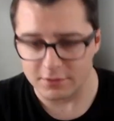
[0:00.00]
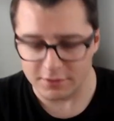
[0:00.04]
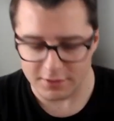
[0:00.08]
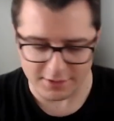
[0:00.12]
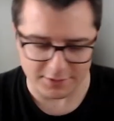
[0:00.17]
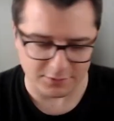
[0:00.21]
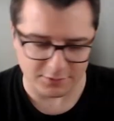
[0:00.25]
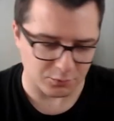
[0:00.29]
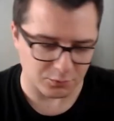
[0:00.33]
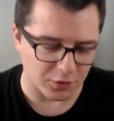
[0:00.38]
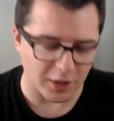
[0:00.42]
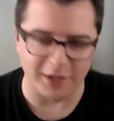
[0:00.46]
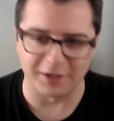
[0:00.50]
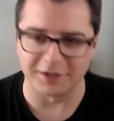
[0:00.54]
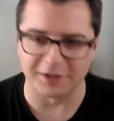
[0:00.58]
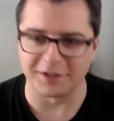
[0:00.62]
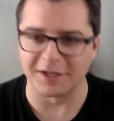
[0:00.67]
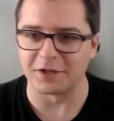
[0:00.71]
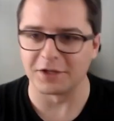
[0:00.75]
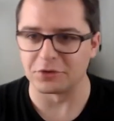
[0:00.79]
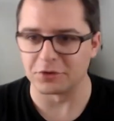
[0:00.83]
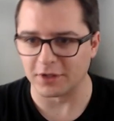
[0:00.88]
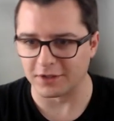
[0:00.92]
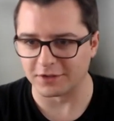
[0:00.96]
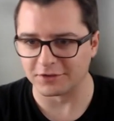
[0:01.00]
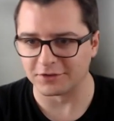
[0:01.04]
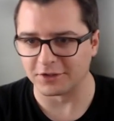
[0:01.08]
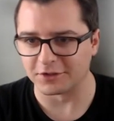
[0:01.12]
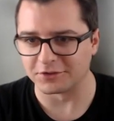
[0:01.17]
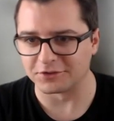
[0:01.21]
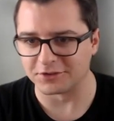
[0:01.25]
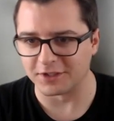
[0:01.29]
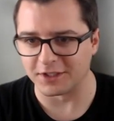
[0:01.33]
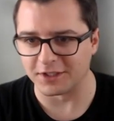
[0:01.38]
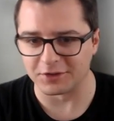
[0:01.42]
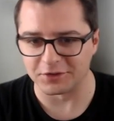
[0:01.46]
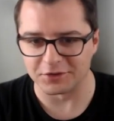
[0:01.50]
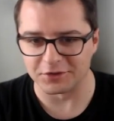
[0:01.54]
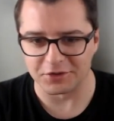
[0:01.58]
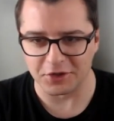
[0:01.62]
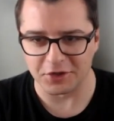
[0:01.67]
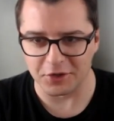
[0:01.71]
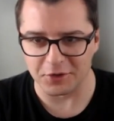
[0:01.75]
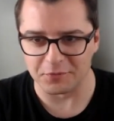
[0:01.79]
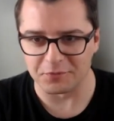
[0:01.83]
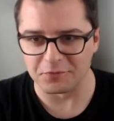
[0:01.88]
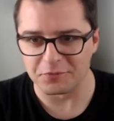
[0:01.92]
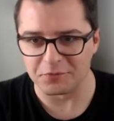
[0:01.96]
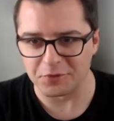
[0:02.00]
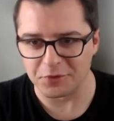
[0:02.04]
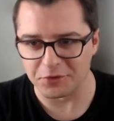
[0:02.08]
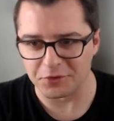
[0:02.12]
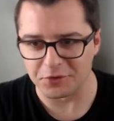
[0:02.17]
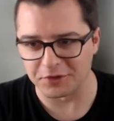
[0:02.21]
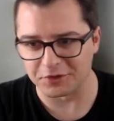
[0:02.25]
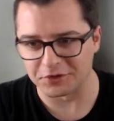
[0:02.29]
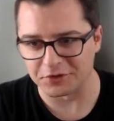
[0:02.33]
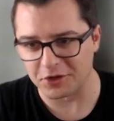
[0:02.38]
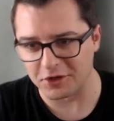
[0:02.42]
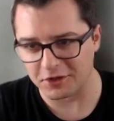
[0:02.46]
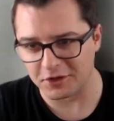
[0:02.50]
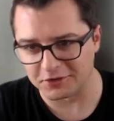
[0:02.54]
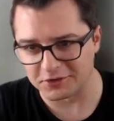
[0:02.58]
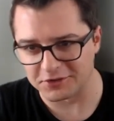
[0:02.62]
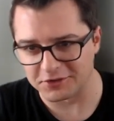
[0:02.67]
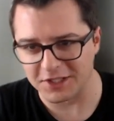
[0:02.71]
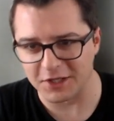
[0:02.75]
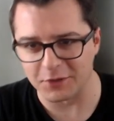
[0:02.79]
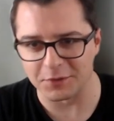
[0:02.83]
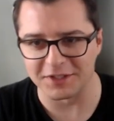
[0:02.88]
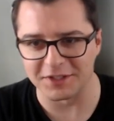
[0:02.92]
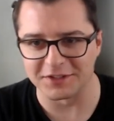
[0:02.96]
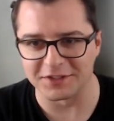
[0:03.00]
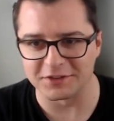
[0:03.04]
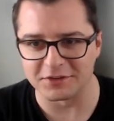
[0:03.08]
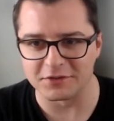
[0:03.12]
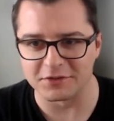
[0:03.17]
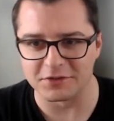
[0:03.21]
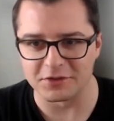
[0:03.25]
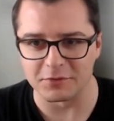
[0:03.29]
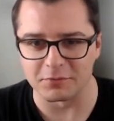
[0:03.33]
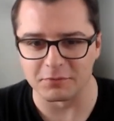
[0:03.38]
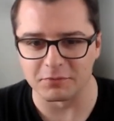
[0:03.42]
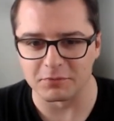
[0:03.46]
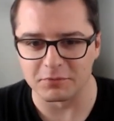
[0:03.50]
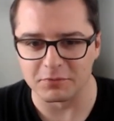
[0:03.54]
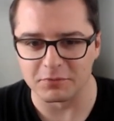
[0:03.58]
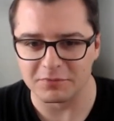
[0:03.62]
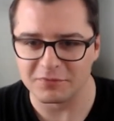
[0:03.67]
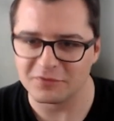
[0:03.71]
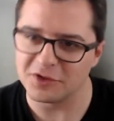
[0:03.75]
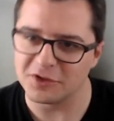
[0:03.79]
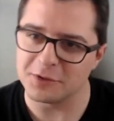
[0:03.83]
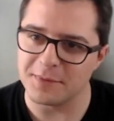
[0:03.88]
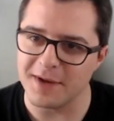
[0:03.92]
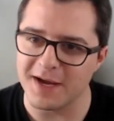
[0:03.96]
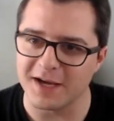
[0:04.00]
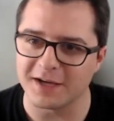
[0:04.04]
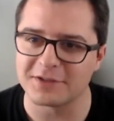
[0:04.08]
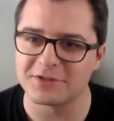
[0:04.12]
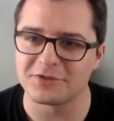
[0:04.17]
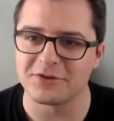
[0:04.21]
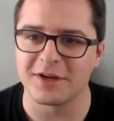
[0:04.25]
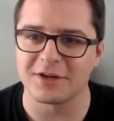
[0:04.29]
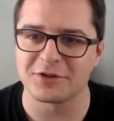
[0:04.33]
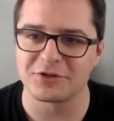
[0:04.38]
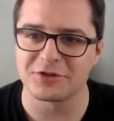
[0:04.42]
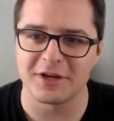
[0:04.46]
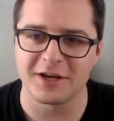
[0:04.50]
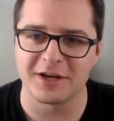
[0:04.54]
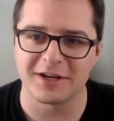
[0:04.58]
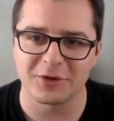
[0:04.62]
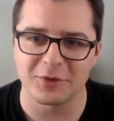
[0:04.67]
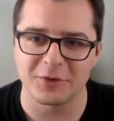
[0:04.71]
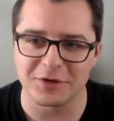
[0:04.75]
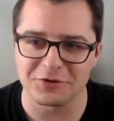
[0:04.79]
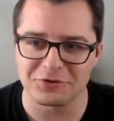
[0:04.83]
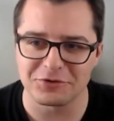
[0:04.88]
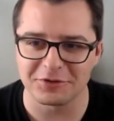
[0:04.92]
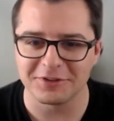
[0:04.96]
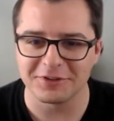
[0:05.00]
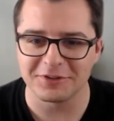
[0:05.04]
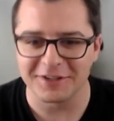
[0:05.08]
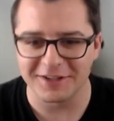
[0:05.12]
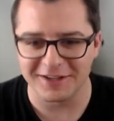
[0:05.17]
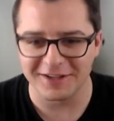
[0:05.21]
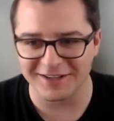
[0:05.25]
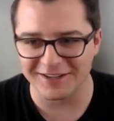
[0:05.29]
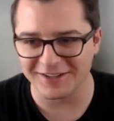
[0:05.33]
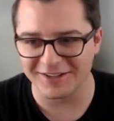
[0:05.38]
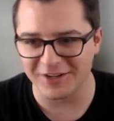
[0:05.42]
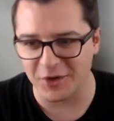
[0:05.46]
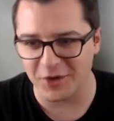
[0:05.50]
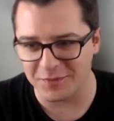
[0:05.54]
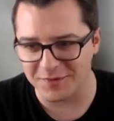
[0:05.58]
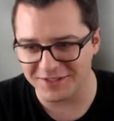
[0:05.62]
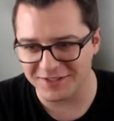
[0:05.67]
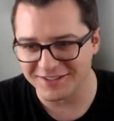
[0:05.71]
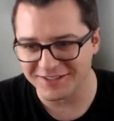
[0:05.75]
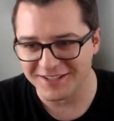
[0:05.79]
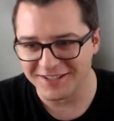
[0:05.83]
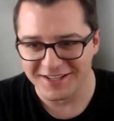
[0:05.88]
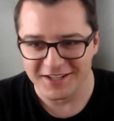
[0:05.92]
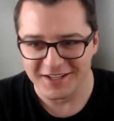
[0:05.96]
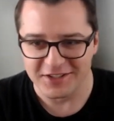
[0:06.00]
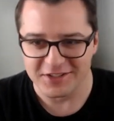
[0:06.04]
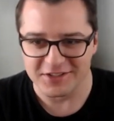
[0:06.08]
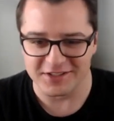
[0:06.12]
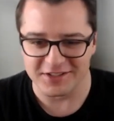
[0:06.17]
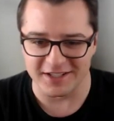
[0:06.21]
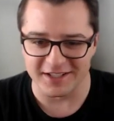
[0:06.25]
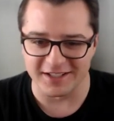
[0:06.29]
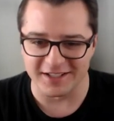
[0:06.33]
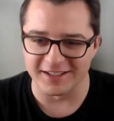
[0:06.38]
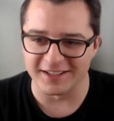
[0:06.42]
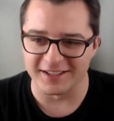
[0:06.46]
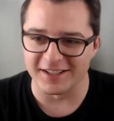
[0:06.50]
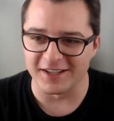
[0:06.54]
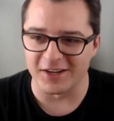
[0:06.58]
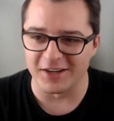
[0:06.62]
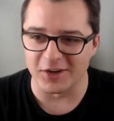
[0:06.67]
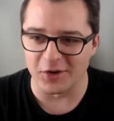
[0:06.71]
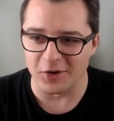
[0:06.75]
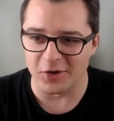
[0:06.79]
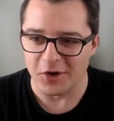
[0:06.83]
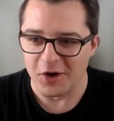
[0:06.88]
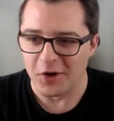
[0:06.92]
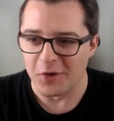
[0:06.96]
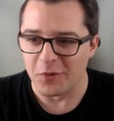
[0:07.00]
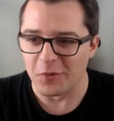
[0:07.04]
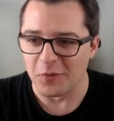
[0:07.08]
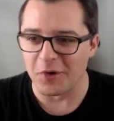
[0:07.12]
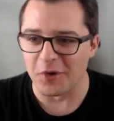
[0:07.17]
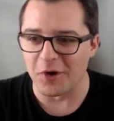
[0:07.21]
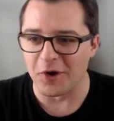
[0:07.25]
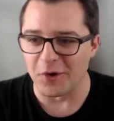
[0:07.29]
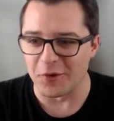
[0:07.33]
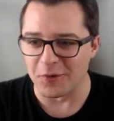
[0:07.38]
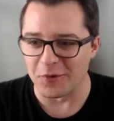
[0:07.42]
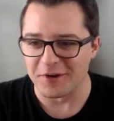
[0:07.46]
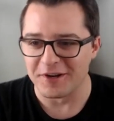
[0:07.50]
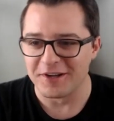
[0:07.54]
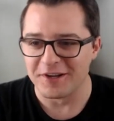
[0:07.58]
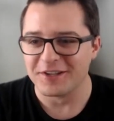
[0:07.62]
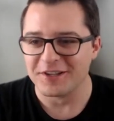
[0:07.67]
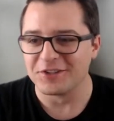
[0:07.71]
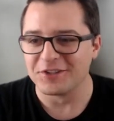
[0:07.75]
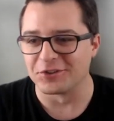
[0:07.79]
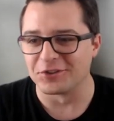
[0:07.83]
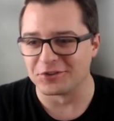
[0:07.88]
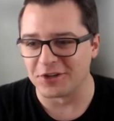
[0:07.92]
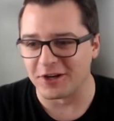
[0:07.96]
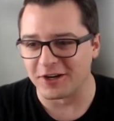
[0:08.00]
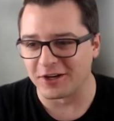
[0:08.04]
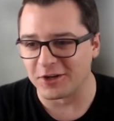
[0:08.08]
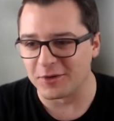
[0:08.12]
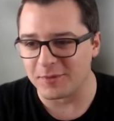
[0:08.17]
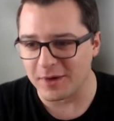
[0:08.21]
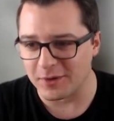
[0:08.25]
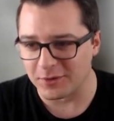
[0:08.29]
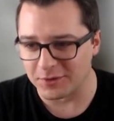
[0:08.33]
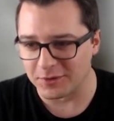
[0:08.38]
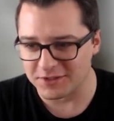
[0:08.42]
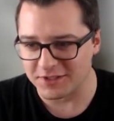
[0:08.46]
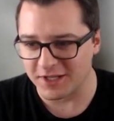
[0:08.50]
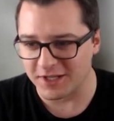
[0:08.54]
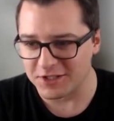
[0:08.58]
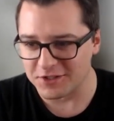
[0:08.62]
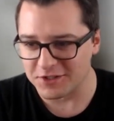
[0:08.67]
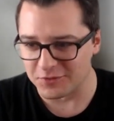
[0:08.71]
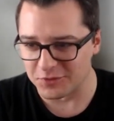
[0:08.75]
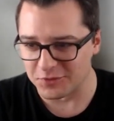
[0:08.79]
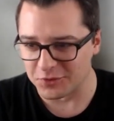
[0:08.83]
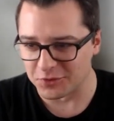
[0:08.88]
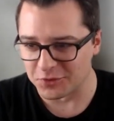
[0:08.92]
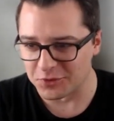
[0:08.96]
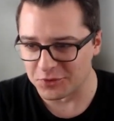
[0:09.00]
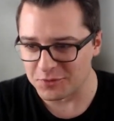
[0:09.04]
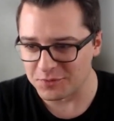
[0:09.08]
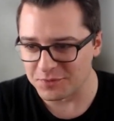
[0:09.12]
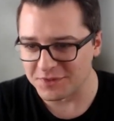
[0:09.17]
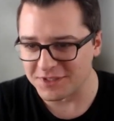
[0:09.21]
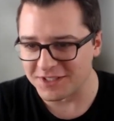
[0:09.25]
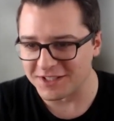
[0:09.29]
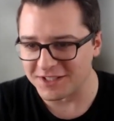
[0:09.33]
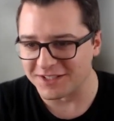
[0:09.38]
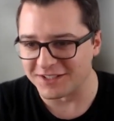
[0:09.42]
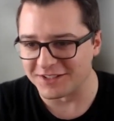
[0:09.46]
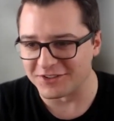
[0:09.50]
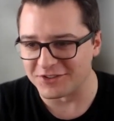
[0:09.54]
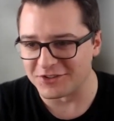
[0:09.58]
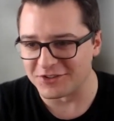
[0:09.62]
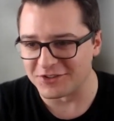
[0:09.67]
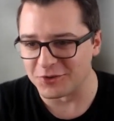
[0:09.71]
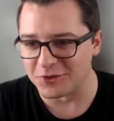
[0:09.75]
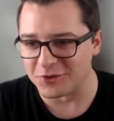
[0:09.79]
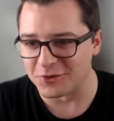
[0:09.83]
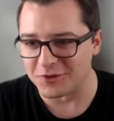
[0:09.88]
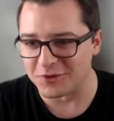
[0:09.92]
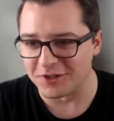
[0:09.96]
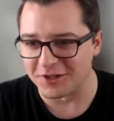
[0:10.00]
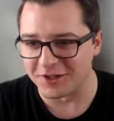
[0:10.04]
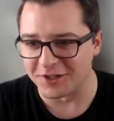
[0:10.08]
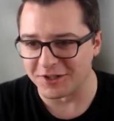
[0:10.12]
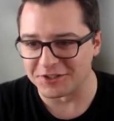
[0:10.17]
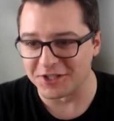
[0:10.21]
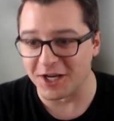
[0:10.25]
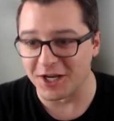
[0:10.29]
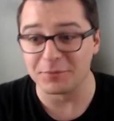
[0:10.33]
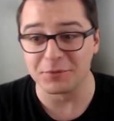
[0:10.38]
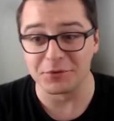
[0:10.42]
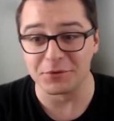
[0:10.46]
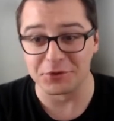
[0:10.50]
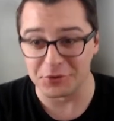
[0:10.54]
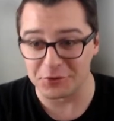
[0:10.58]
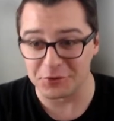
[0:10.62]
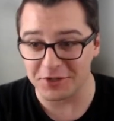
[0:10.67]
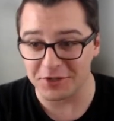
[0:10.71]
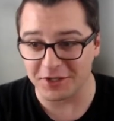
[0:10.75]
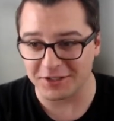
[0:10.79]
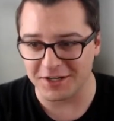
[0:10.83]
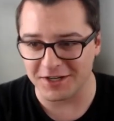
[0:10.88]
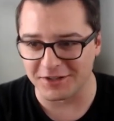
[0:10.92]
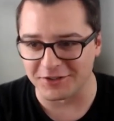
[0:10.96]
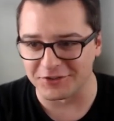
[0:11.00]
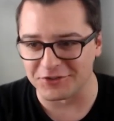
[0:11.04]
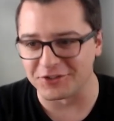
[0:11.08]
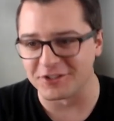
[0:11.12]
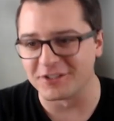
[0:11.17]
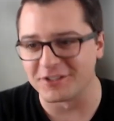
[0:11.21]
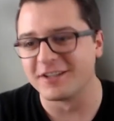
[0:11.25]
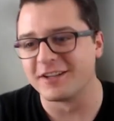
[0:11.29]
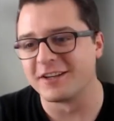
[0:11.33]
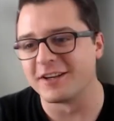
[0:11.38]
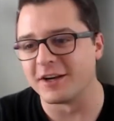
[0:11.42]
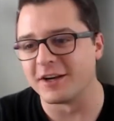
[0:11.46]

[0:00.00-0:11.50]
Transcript: And Brock, yeah, you kind of touched on for the rest of the audience. Yeah, we had some feedback / kind of question come in saying, whoa, you're talking about what size of a group needing to adopt a new technology.